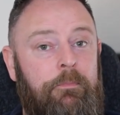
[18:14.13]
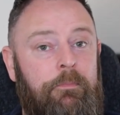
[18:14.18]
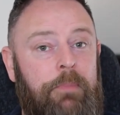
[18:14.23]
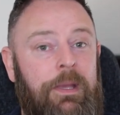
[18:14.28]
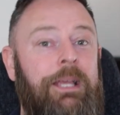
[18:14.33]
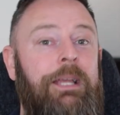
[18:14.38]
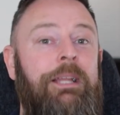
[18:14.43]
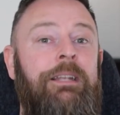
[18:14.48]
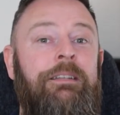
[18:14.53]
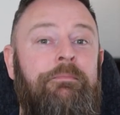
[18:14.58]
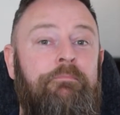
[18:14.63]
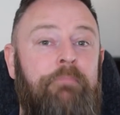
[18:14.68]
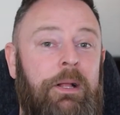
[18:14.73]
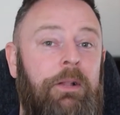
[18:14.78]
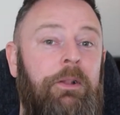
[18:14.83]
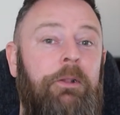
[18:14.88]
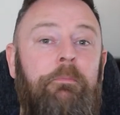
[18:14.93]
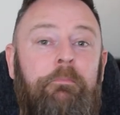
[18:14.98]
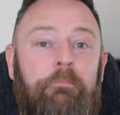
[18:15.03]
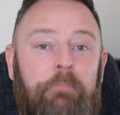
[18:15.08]
being
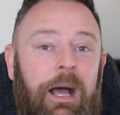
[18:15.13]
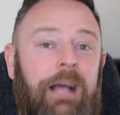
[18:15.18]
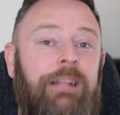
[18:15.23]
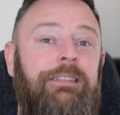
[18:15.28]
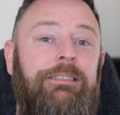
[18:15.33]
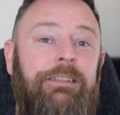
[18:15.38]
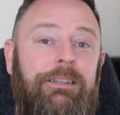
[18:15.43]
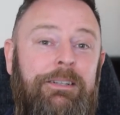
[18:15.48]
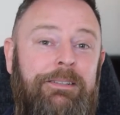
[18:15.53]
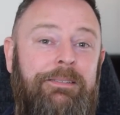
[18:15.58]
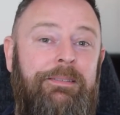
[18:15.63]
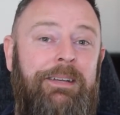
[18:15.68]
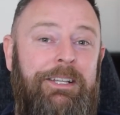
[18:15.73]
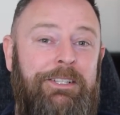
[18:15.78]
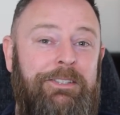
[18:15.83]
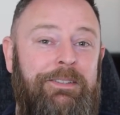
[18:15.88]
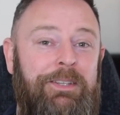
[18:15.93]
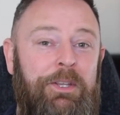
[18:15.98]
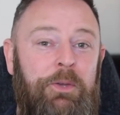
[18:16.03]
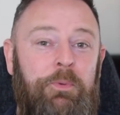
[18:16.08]
built better.
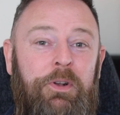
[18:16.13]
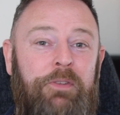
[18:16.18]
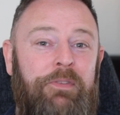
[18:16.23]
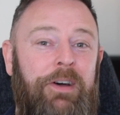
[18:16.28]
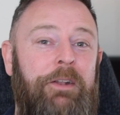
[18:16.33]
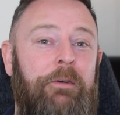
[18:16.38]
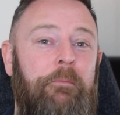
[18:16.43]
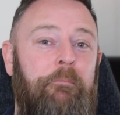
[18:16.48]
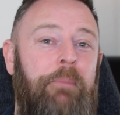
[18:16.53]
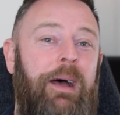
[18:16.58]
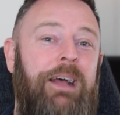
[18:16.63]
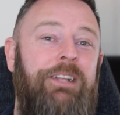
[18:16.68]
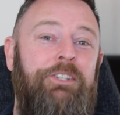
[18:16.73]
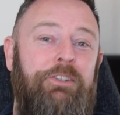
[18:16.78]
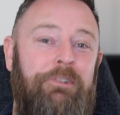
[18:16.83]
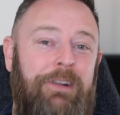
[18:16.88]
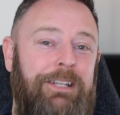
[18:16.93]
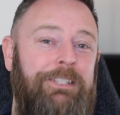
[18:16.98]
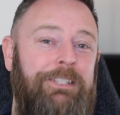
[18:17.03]
It's you would have had a better